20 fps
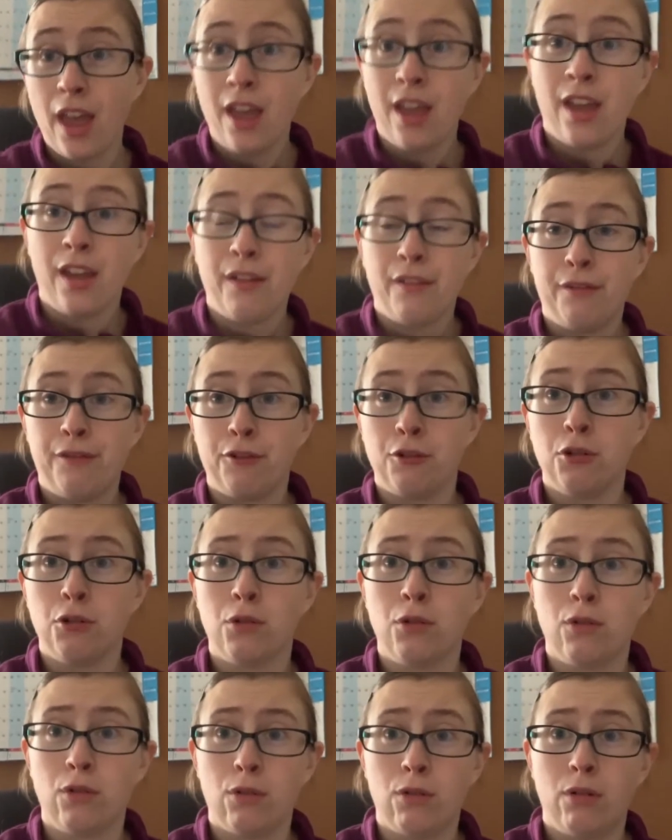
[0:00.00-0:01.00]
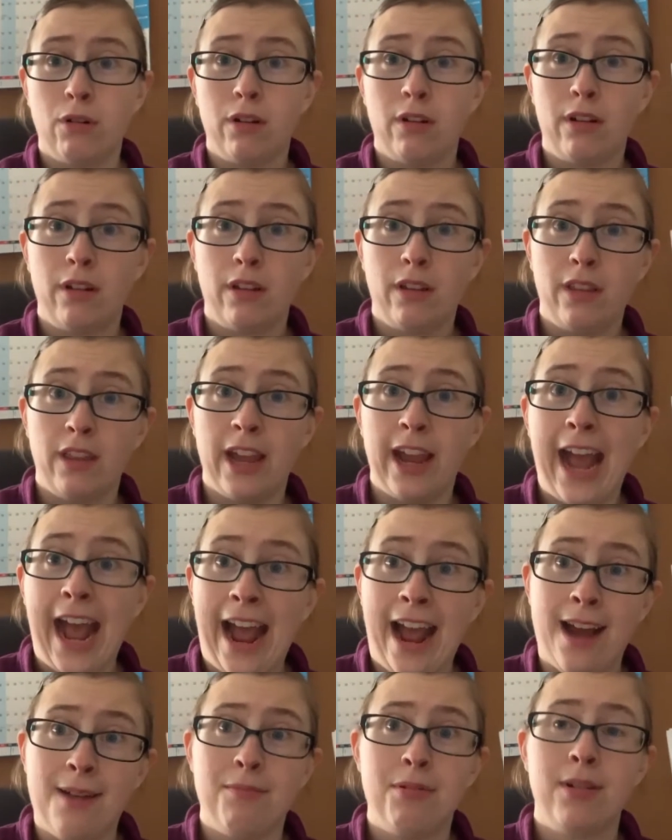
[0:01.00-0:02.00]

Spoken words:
for their app